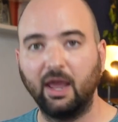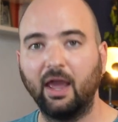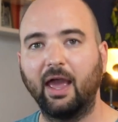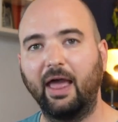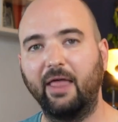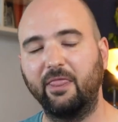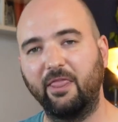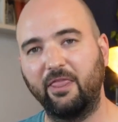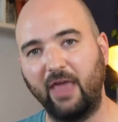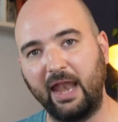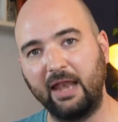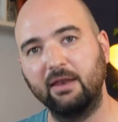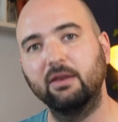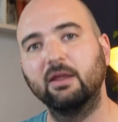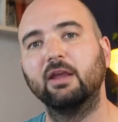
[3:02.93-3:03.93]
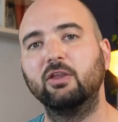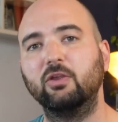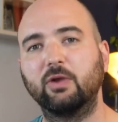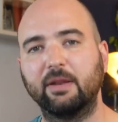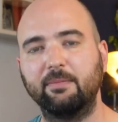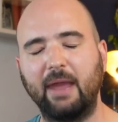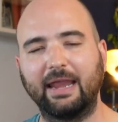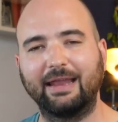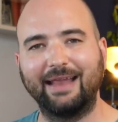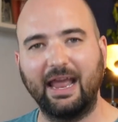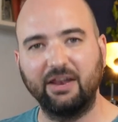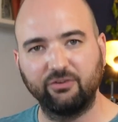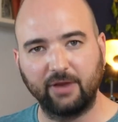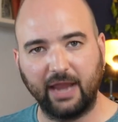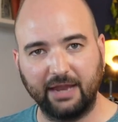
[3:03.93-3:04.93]
And then you can make an
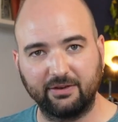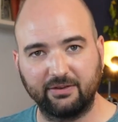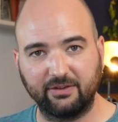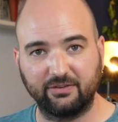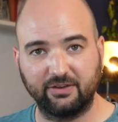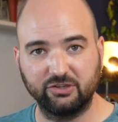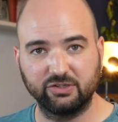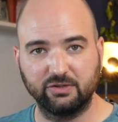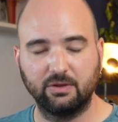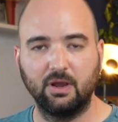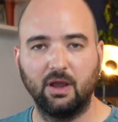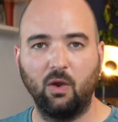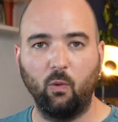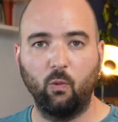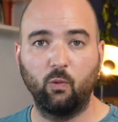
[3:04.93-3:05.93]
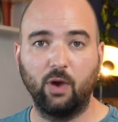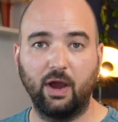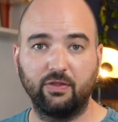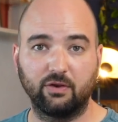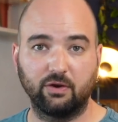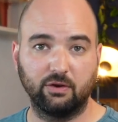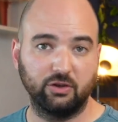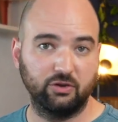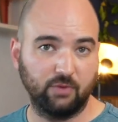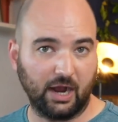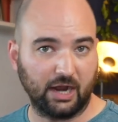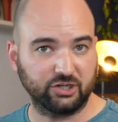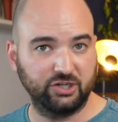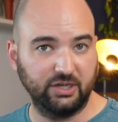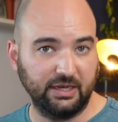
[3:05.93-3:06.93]
educated decision whether you
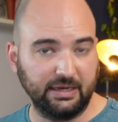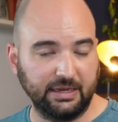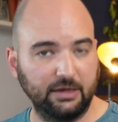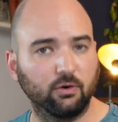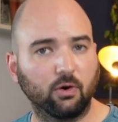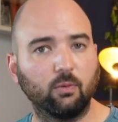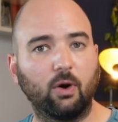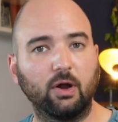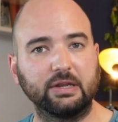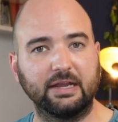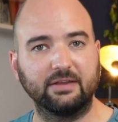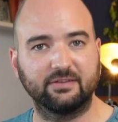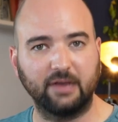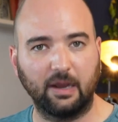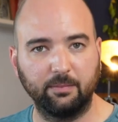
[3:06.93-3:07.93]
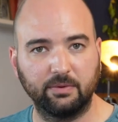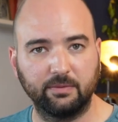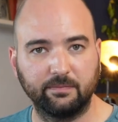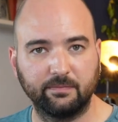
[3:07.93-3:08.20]
actually need or want a sub.